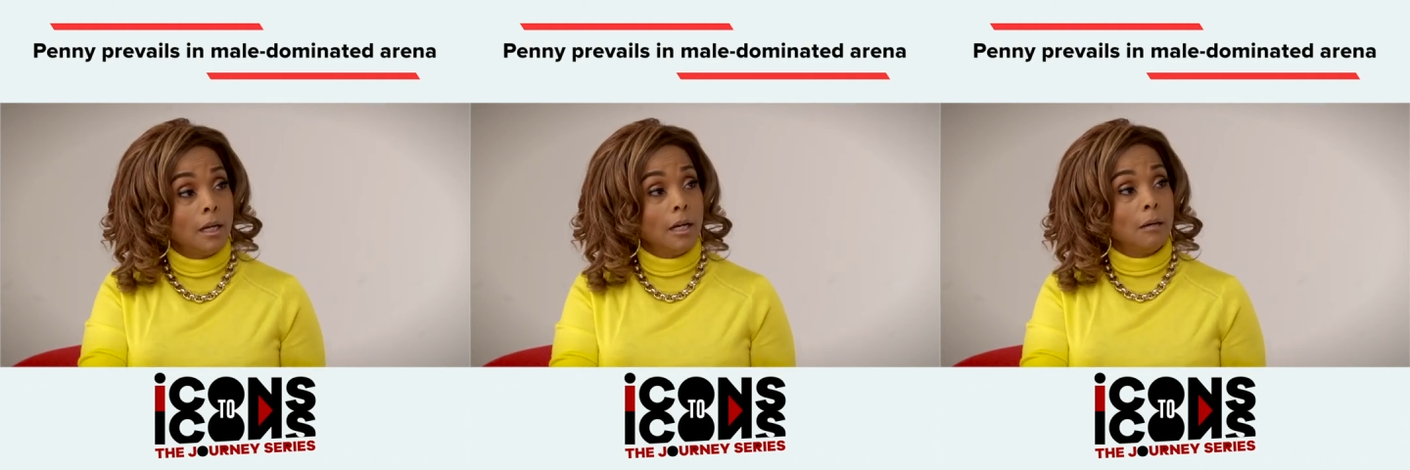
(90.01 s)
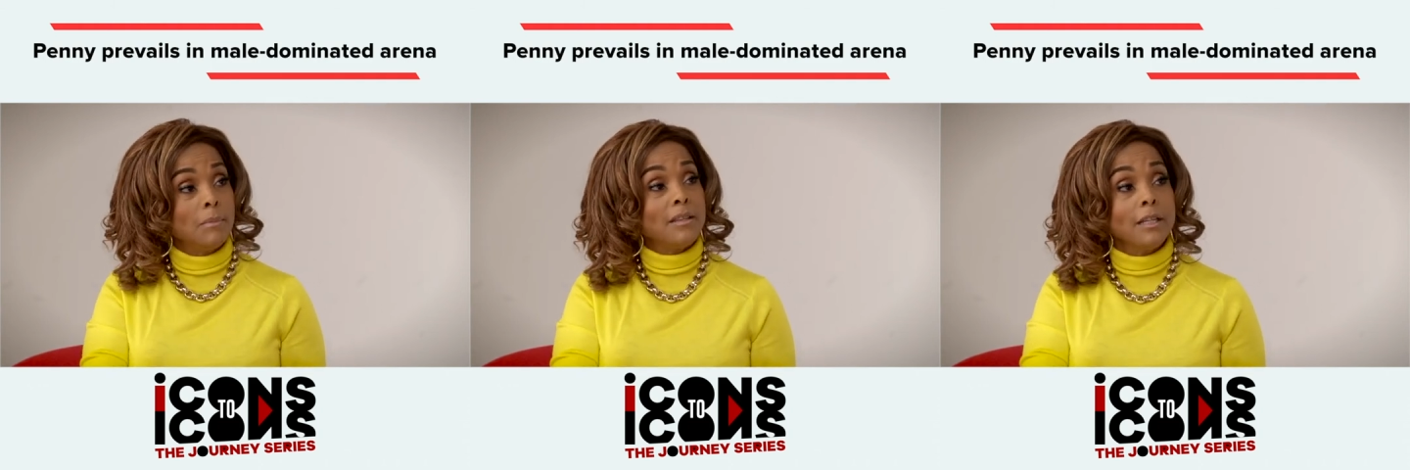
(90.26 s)

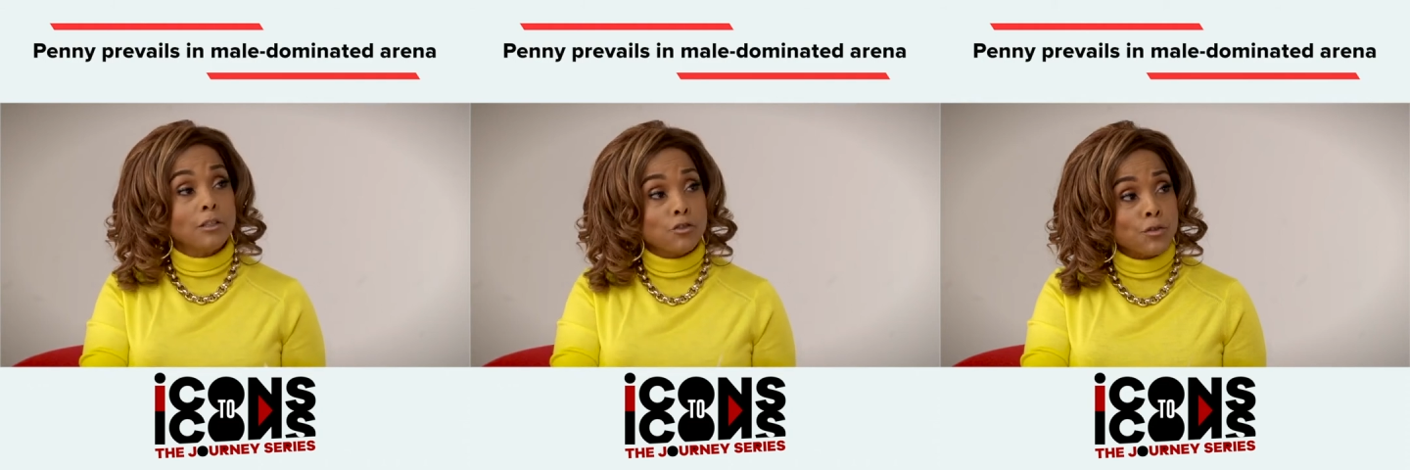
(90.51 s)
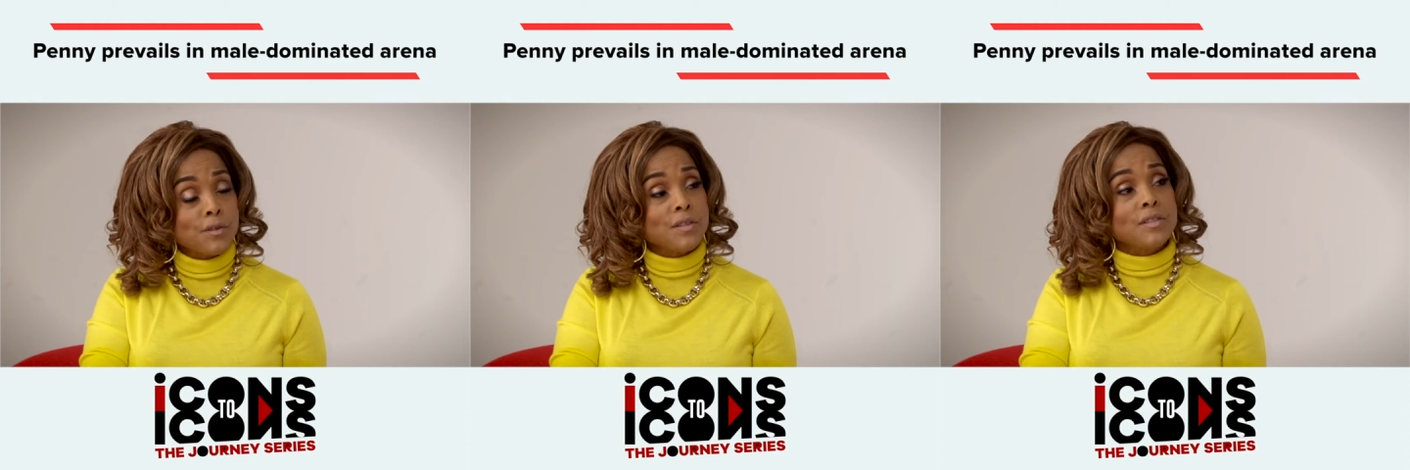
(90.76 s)
um, and the
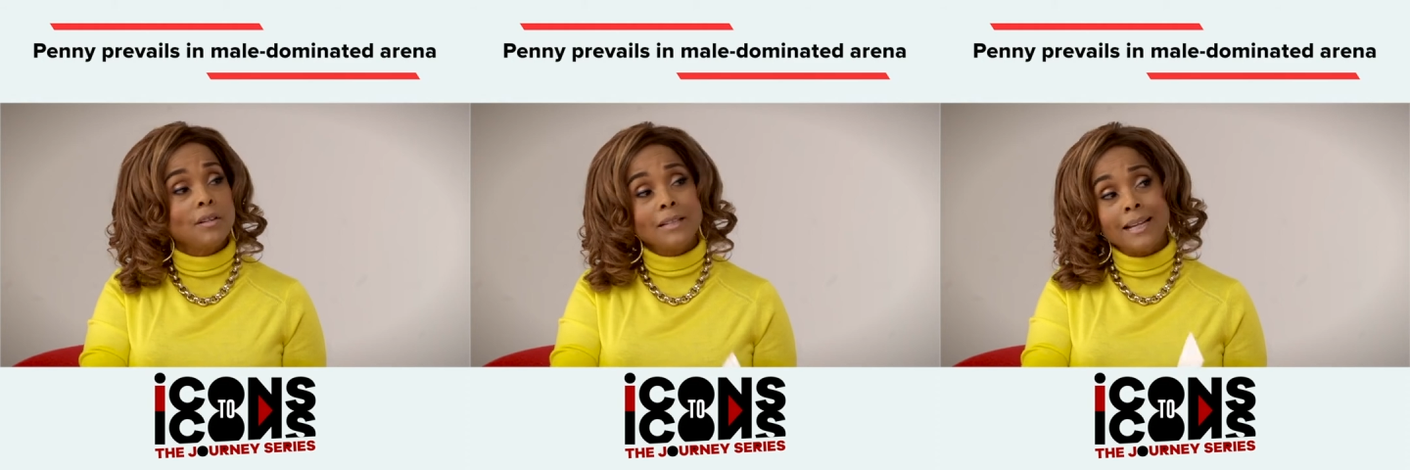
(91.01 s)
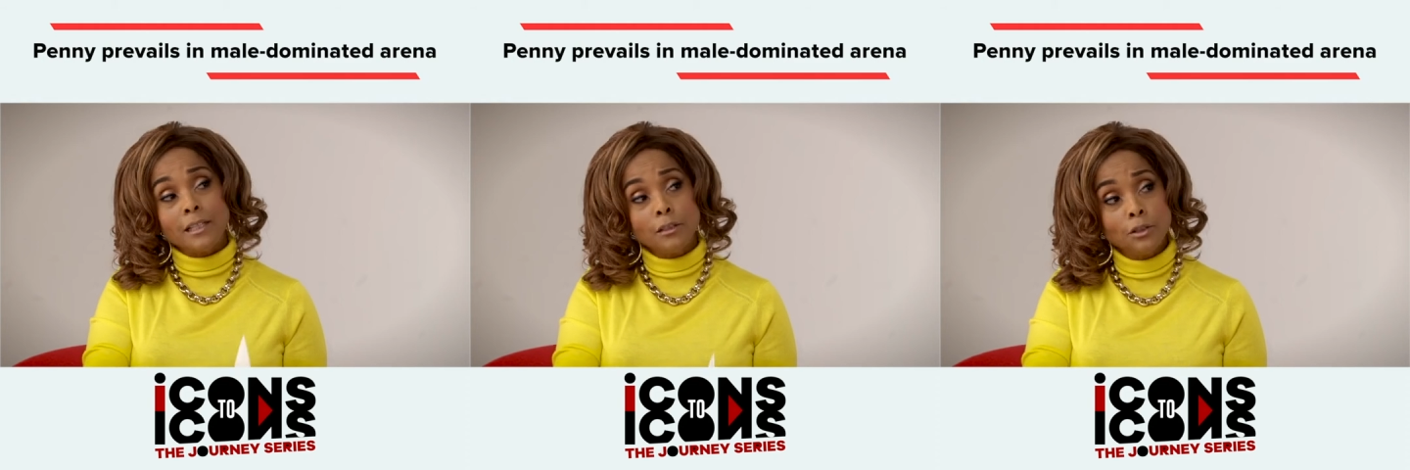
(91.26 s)
interest is there
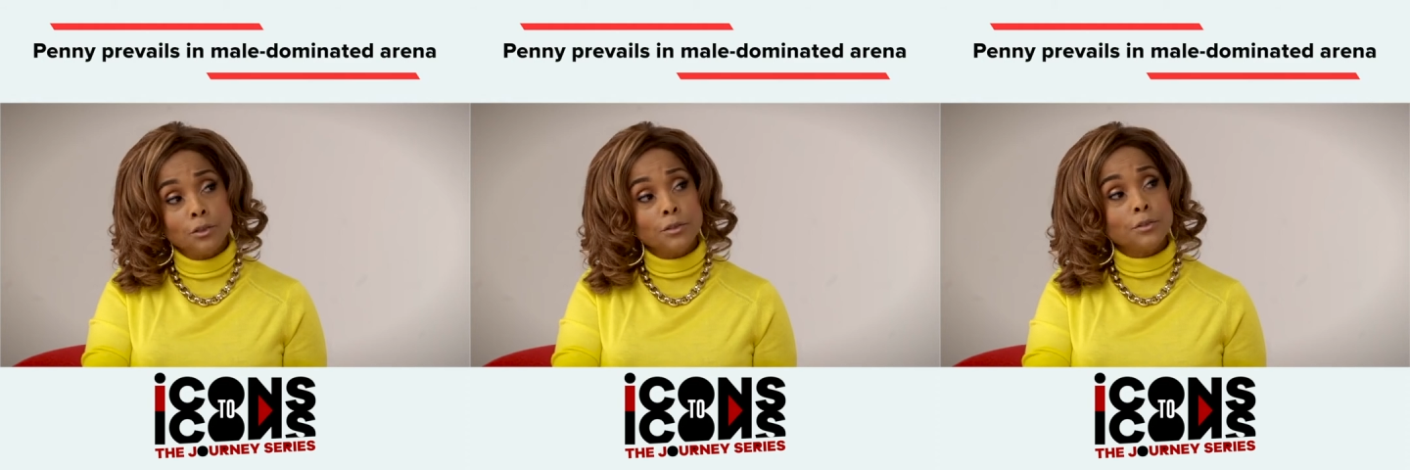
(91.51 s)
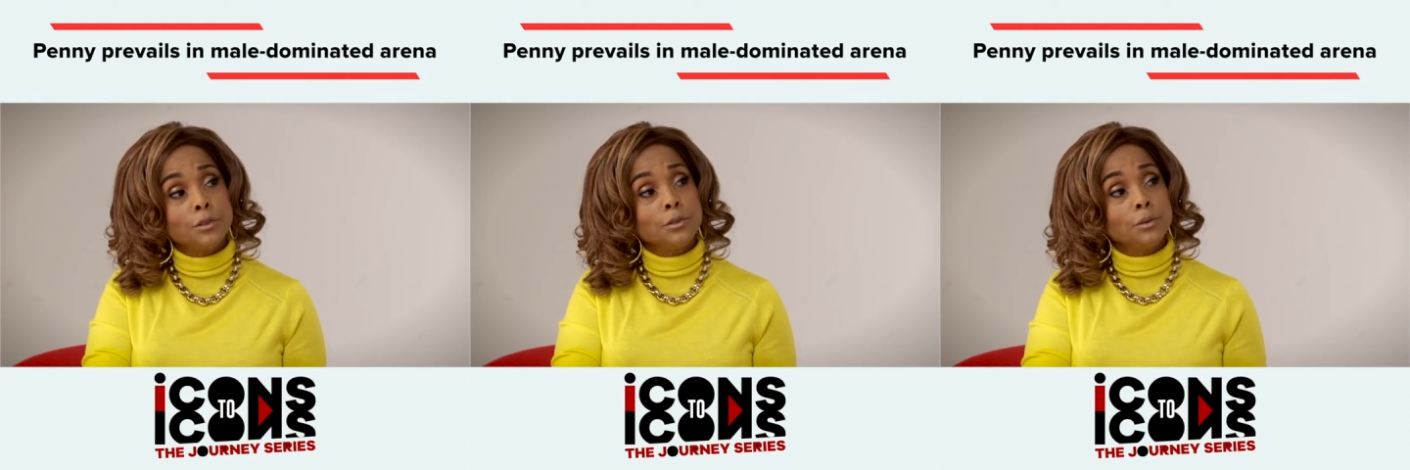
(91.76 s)
mm -hmm. and I mm-hmm. can
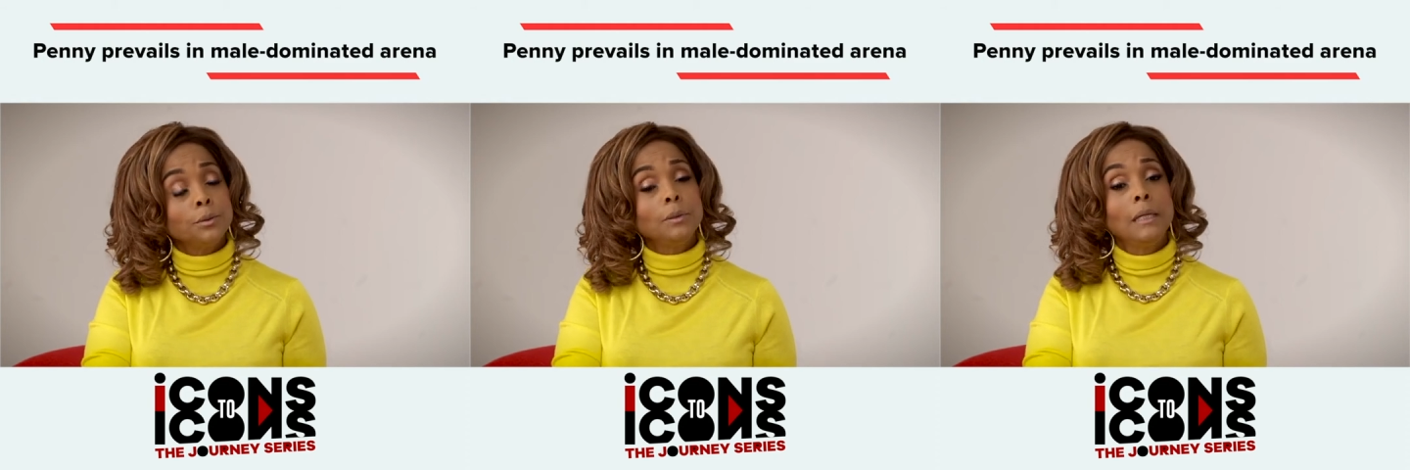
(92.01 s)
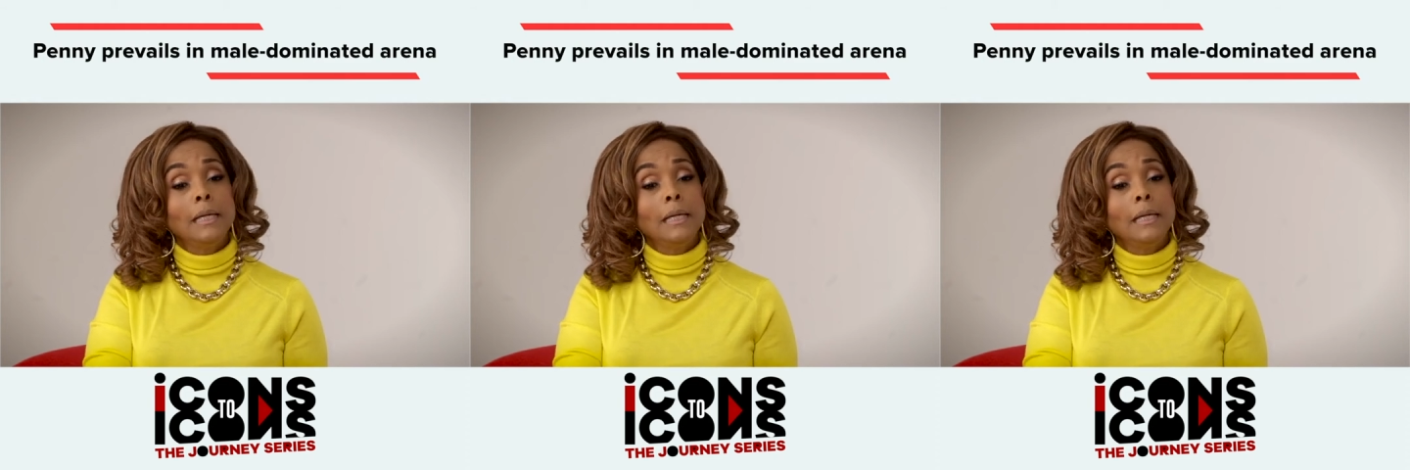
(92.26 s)
learn to do.